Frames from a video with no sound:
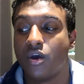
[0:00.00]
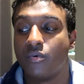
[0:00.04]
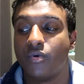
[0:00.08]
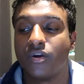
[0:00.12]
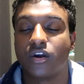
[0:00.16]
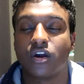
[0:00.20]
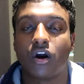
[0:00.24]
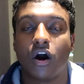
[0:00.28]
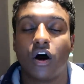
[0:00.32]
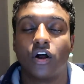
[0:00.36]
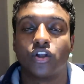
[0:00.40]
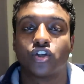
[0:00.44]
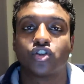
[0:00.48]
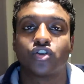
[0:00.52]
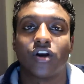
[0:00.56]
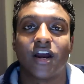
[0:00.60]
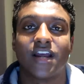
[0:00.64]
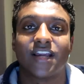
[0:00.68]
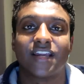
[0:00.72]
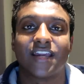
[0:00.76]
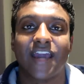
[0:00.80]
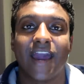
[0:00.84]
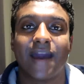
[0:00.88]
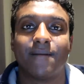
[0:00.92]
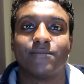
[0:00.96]
We can't try
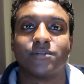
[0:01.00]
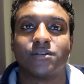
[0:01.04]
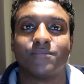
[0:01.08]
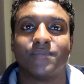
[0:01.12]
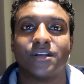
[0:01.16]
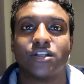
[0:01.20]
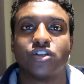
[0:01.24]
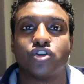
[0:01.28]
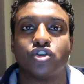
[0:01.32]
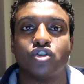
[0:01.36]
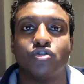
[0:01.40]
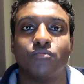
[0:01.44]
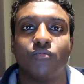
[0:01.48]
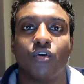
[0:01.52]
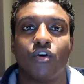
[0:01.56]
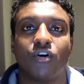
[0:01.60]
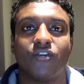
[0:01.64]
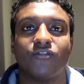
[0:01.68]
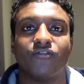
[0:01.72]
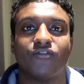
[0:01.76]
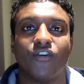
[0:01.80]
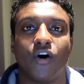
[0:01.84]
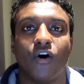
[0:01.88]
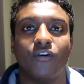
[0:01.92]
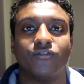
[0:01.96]
and get him to be too more
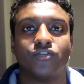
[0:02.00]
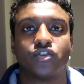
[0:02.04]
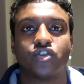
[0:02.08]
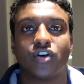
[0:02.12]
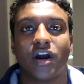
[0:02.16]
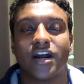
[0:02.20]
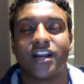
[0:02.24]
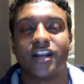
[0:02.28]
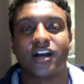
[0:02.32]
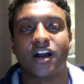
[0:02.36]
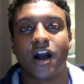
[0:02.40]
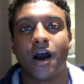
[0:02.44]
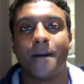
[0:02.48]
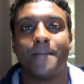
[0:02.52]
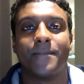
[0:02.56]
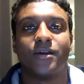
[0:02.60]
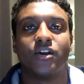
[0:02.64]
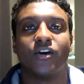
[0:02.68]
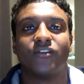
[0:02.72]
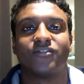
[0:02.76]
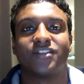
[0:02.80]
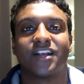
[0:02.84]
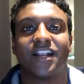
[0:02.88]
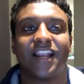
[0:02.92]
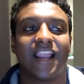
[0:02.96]
involved trying to come in
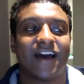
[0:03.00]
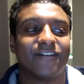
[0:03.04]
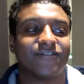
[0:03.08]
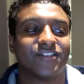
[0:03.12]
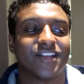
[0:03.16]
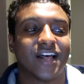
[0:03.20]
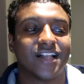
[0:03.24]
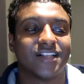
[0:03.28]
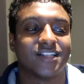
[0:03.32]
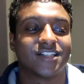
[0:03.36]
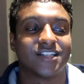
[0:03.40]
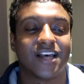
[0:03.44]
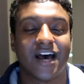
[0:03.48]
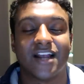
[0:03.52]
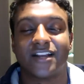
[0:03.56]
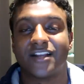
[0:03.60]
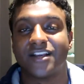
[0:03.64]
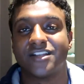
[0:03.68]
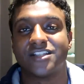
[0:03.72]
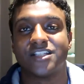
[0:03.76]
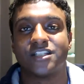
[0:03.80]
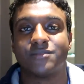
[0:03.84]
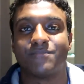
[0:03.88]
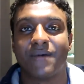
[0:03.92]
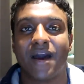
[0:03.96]
off the left-hand side,
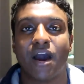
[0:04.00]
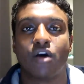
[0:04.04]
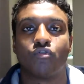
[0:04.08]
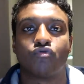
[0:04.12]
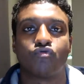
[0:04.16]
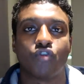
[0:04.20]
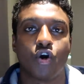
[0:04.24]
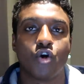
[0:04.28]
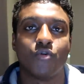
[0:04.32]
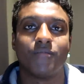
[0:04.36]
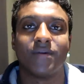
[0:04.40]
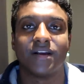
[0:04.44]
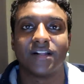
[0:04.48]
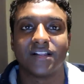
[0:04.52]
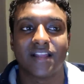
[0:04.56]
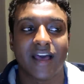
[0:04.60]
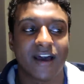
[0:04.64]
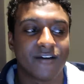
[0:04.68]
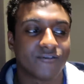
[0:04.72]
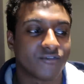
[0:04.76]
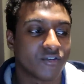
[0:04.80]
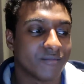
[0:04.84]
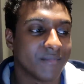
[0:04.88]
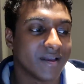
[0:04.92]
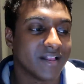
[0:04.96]
because he's better roaming
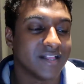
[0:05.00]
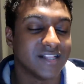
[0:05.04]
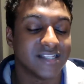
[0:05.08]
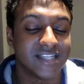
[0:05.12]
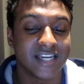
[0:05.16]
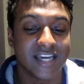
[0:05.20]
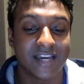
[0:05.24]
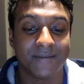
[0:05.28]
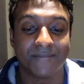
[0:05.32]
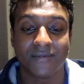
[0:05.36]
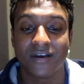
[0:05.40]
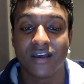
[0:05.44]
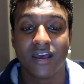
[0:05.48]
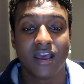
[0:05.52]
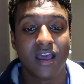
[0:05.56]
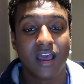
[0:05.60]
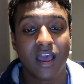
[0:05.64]
there from in deep.